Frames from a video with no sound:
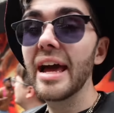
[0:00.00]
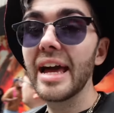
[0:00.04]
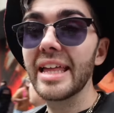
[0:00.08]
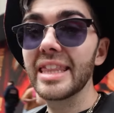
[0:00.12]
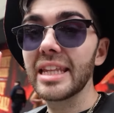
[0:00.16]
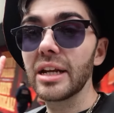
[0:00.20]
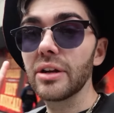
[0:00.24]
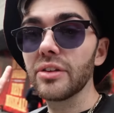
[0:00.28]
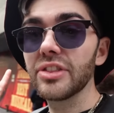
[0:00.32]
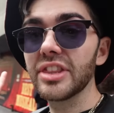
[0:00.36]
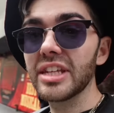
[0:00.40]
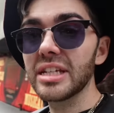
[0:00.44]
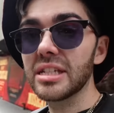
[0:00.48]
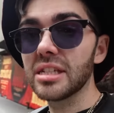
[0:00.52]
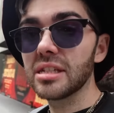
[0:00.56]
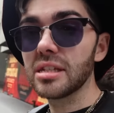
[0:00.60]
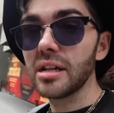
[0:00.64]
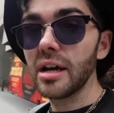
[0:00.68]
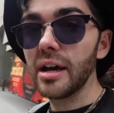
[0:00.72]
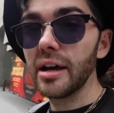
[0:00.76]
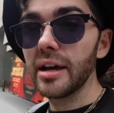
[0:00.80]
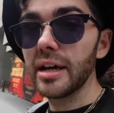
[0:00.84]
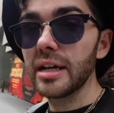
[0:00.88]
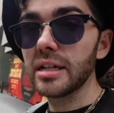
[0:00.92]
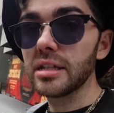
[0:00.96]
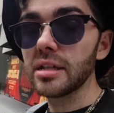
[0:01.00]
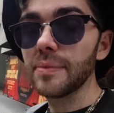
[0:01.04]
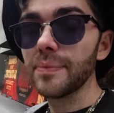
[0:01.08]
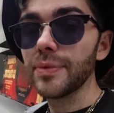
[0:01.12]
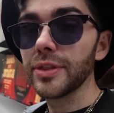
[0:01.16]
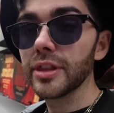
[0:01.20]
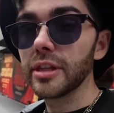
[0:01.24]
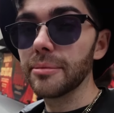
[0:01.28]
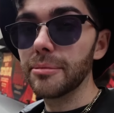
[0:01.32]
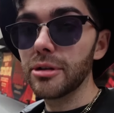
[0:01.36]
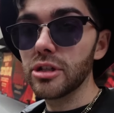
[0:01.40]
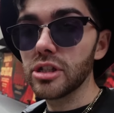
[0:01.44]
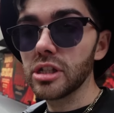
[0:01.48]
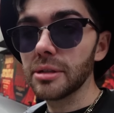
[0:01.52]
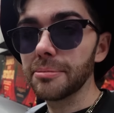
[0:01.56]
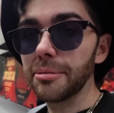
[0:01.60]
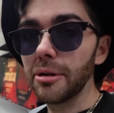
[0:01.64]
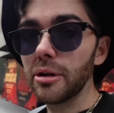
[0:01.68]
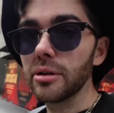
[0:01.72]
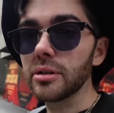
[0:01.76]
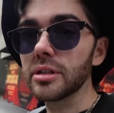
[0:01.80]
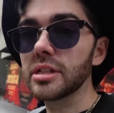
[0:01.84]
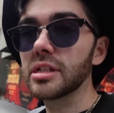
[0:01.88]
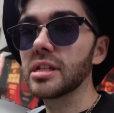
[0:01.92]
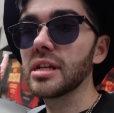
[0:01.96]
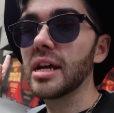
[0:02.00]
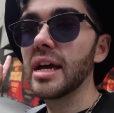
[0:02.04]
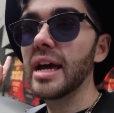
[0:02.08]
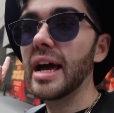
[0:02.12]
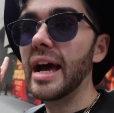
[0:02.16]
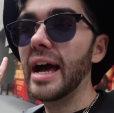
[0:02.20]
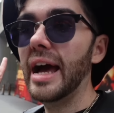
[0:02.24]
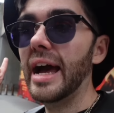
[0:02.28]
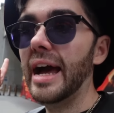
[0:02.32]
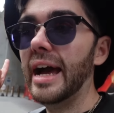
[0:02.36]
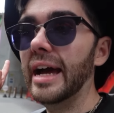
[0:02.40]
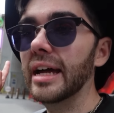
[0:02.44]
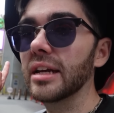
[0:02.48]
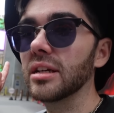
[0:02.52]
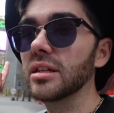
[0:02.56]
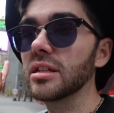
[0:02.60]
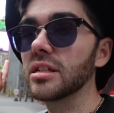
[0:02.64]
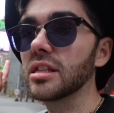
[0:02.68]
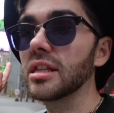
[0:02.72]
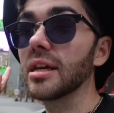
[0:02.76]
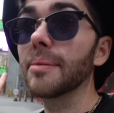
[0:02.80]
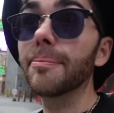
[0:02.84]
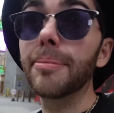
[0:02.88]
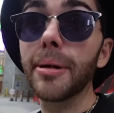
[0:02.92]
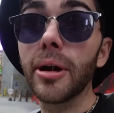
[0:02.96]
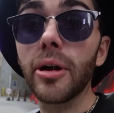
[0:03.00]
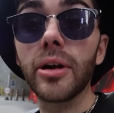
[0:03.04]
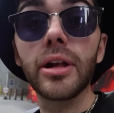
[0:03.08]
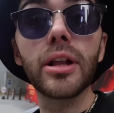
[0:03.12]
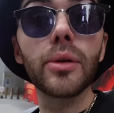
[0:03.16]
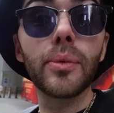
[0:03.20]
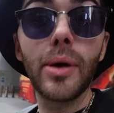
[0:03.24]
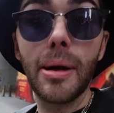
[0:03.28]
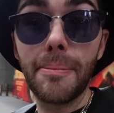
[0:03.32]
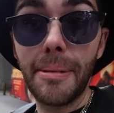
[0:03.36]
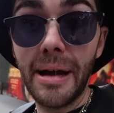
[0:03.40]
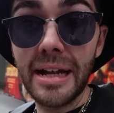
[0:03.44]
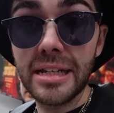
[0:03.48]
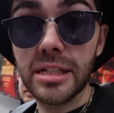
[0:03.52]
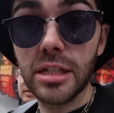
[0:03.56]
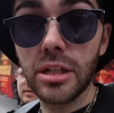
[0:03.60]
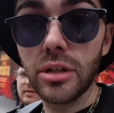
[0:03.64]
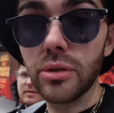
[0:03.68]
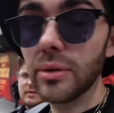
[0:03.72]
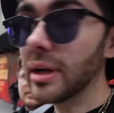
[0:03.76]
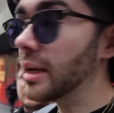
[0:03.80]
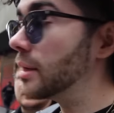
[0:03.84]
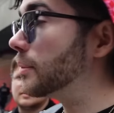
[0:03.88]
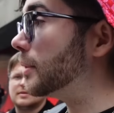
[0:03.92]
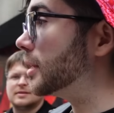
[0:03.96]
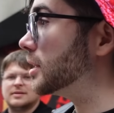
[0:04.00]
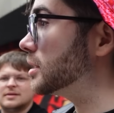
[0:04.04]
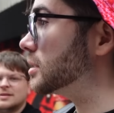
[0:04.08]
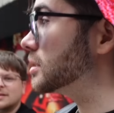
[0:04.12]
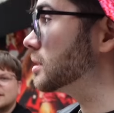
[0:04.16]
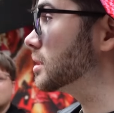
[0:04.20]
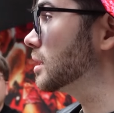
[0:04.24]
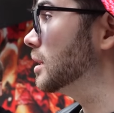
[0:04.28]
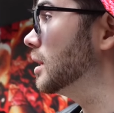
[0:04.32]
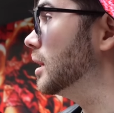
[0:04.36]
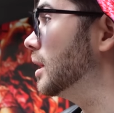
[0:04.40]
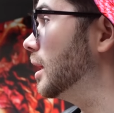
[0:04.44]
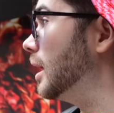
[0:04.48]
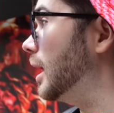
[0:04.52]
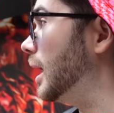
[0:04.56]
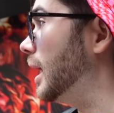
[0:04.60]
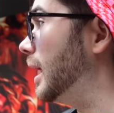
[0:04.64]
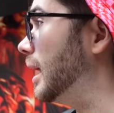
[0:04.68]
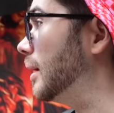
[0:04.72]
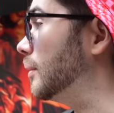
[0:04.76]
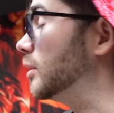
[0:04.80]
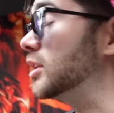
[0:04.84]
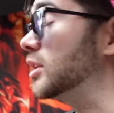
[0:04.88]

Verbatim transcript: and then on this side the music box and the Imperial, where Bad Cinderella was, uh,